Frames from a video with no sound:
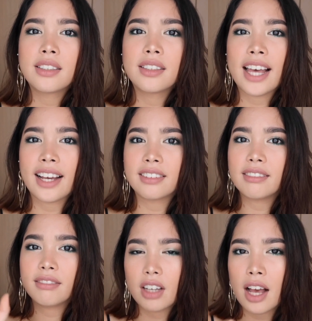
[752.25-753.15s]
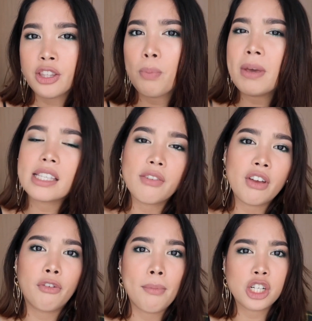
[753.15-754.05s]
like a new piece of
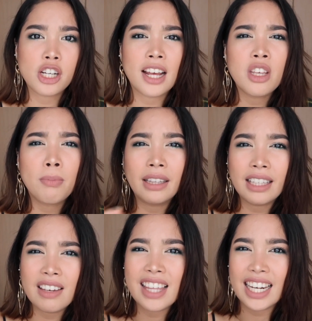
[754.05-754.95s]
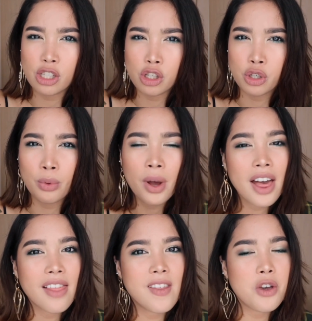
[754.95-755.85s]
information and you believe that it's true,
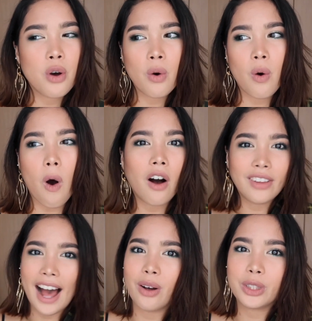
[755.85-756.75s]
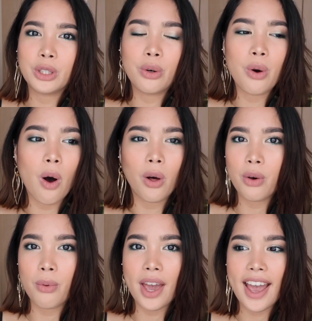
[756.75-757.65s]
then you go all out, you go all
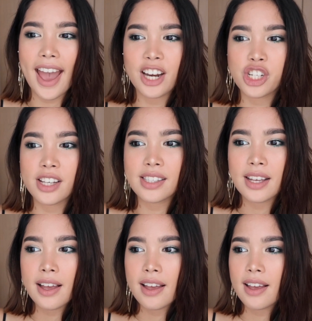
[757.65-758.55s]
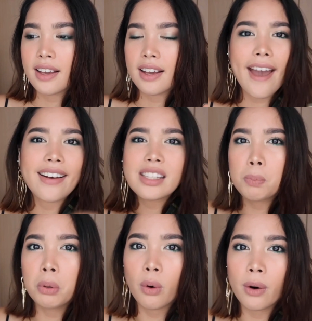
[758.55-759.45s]
the way and just
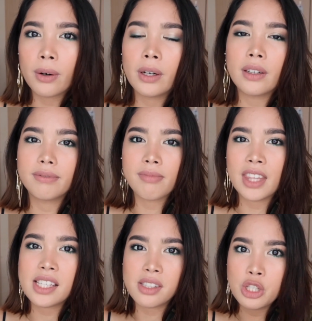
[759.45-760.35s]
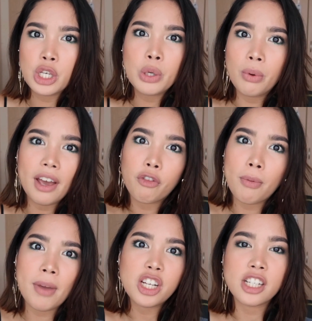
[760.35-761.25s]
explore this new
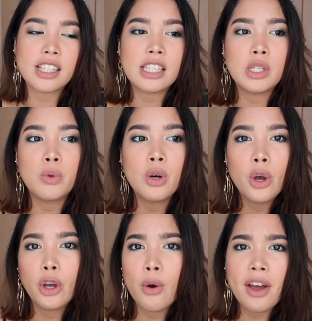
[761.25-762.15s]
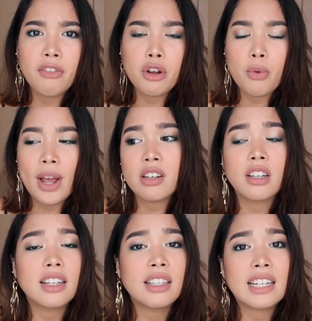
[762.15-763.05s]
information. You go out of your way to
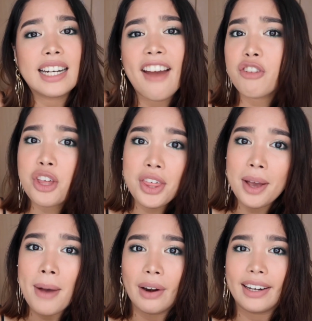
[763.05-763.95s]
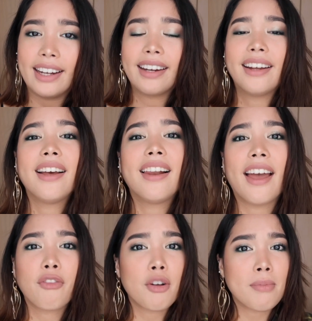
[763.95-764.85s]
learn everything about it.
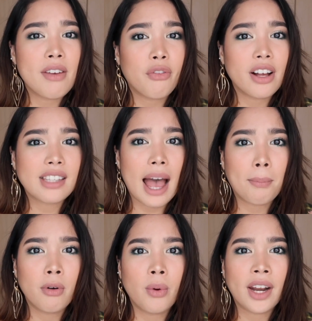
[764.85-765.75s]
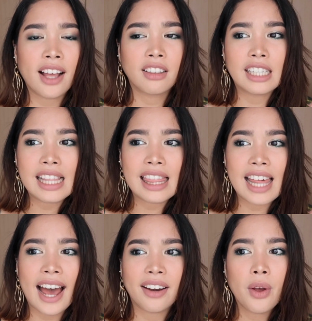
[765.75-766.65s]
Like for me, for example, when I learned
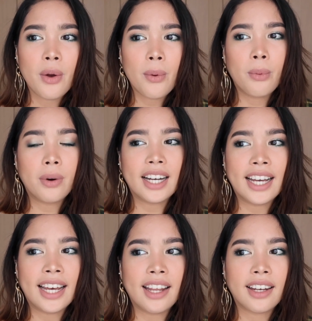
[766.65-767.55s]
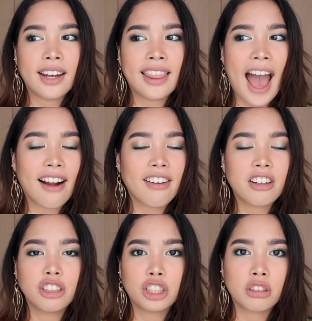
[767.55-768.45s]
that what the
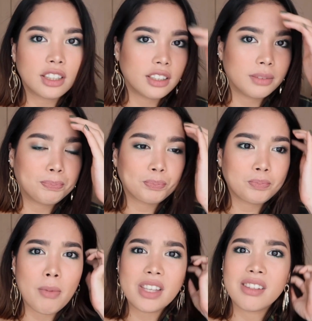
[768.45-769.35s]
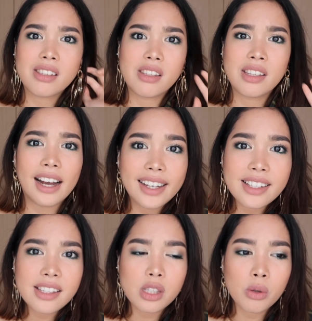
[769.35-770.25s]
agricultural business
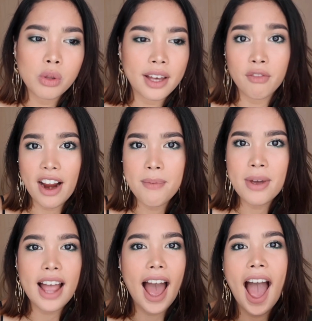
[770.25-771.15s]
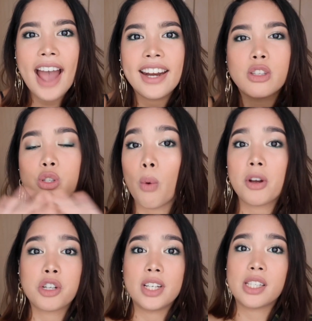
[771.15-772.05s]
does to the environment, I did so
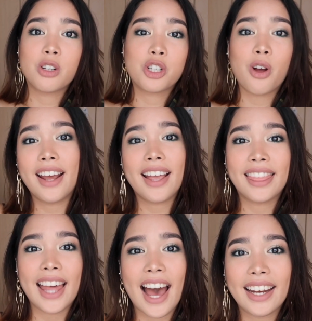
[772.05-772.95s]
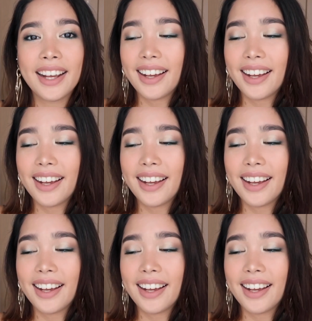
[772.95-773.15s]
much research on it that,